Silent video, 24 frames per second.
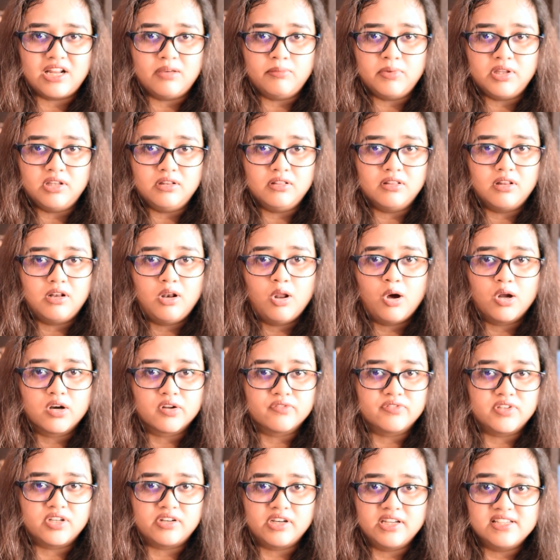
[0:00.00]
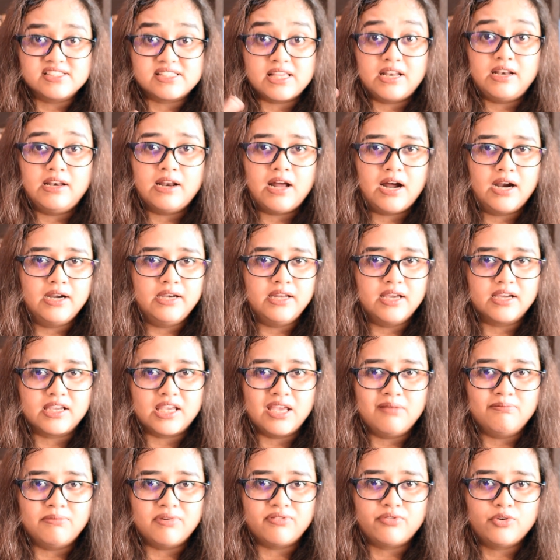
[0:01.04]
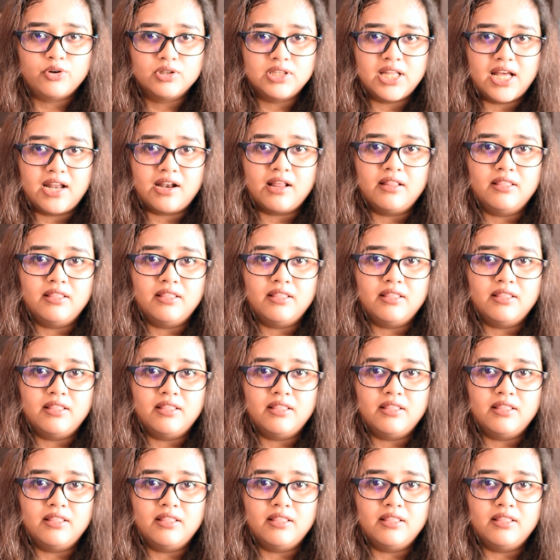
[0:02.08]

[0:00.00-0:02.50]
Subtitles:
I mean, Lord of the Rings and Narnia came before that,